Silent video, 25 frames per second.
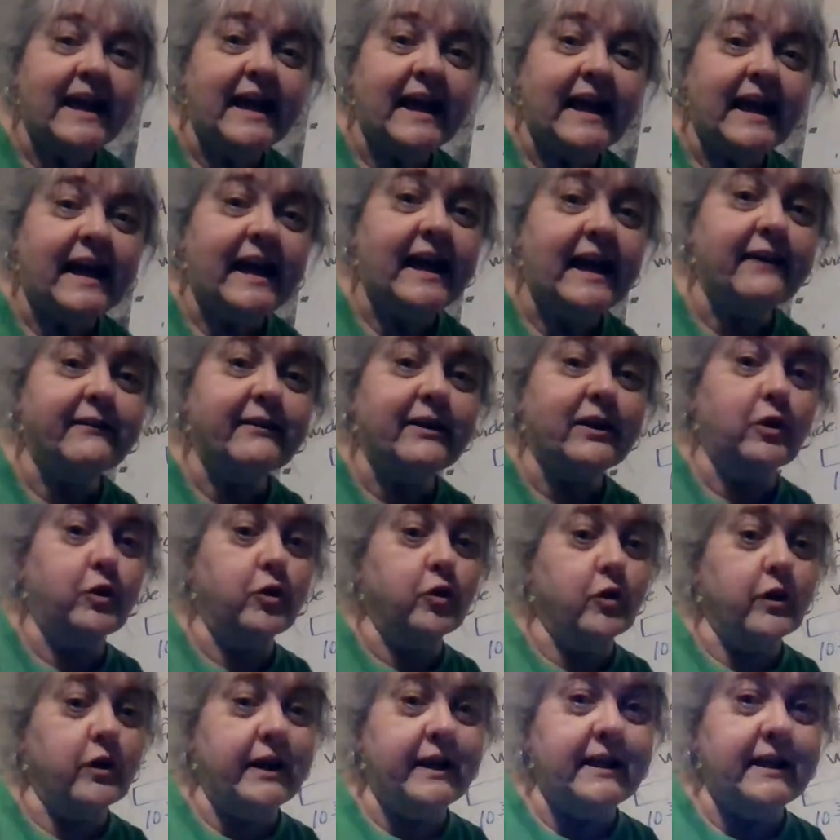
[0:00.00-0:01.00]
Have a
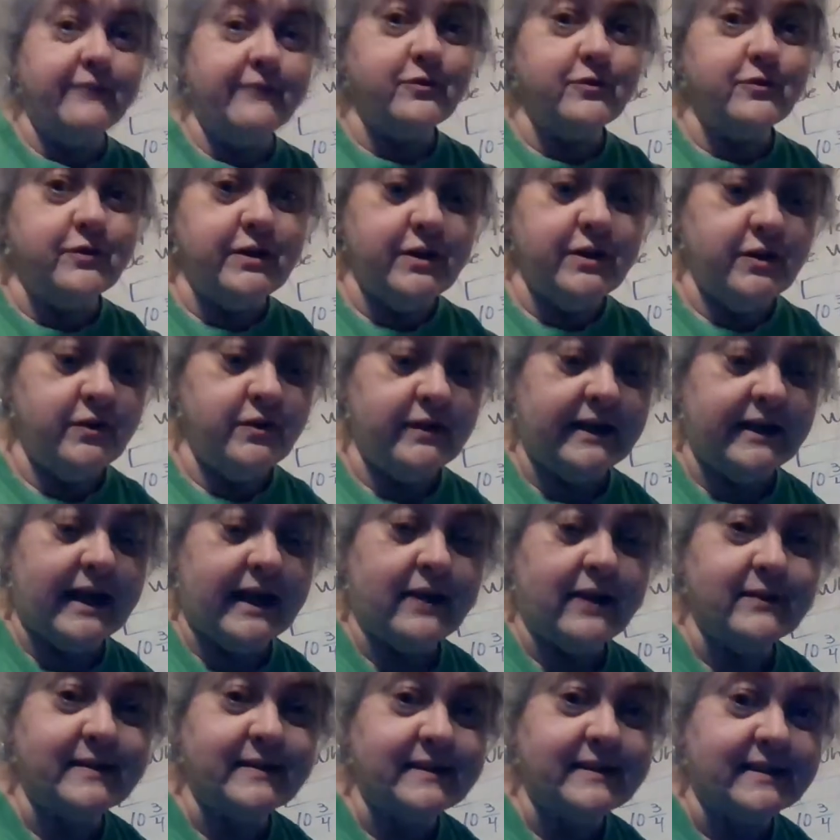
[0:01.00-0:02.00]
great afternoon, and
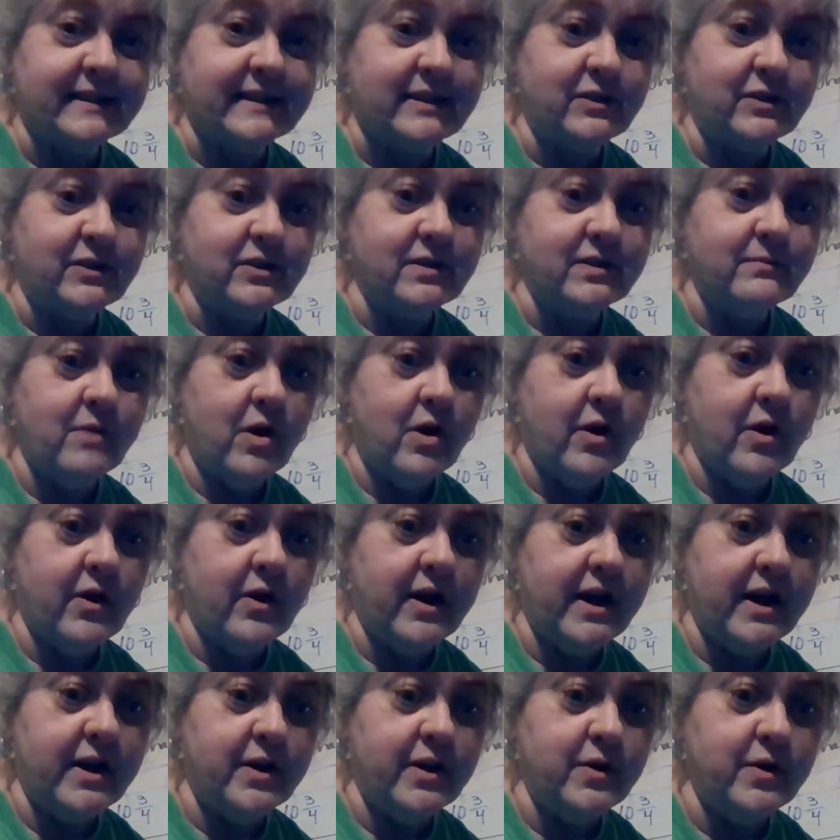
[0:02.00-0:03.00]
I'll see you
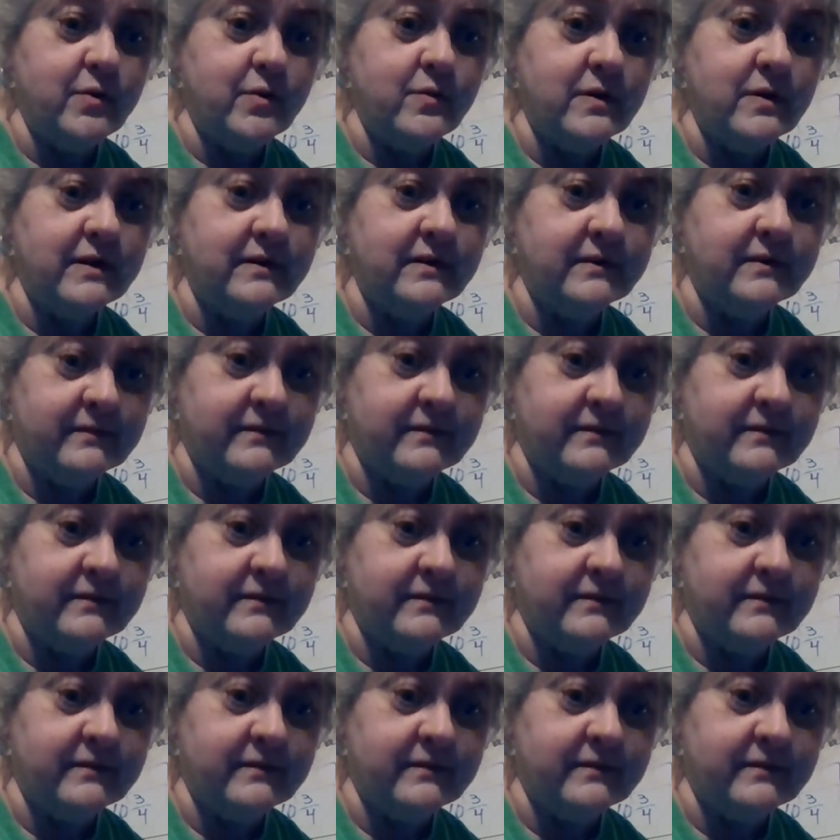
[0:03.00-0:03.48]
tomorrow.